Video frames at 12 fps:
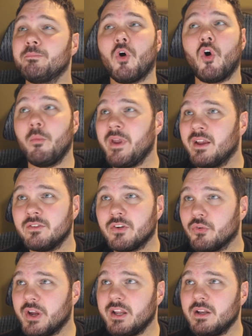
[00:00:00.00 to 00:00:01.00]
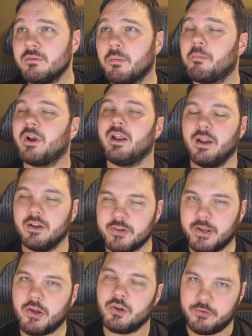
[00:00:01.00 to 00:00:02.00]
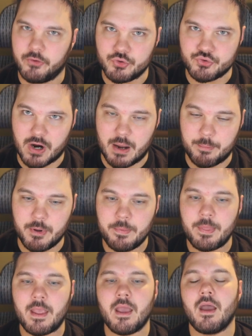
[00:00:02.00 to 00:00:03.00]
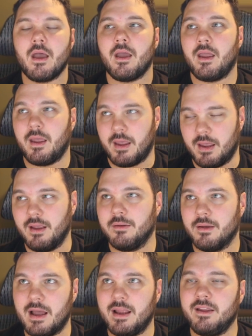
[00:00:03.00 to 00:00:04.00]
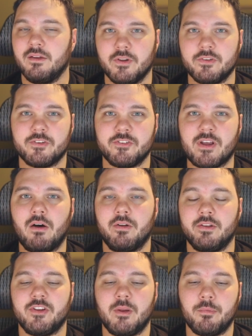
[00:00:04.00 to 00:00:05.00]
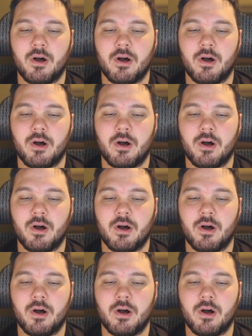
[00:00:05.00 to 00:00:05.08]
pull me into green, but it is a good 2-drop. I give this a solid C+.